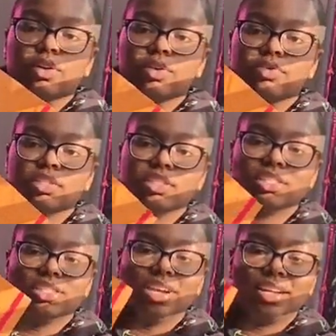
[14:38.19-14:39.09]
notes and
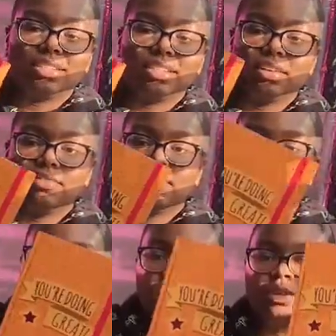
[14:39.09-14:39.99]
just jot stuff
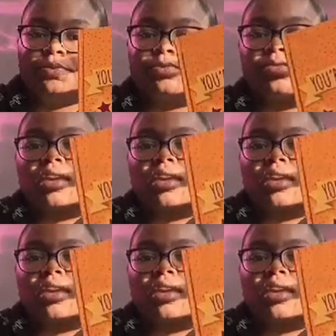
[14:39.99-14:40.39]
down.